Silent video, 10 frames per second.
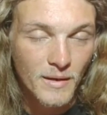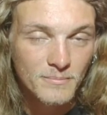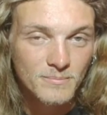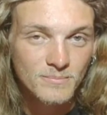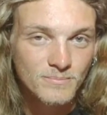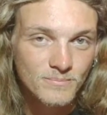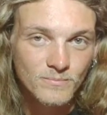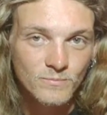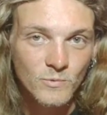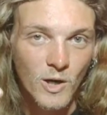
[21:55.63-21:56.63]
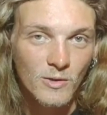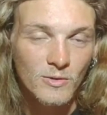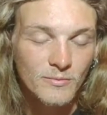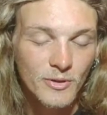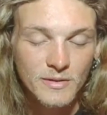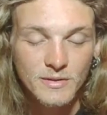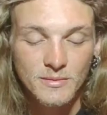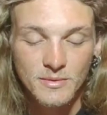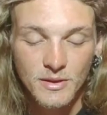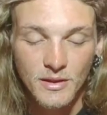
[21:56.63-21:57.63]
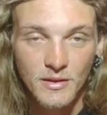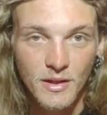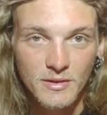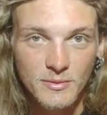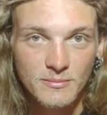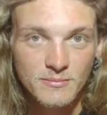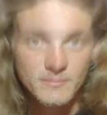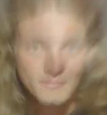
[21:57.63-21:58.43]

Yeah. Rock on, friends. See you in the next one.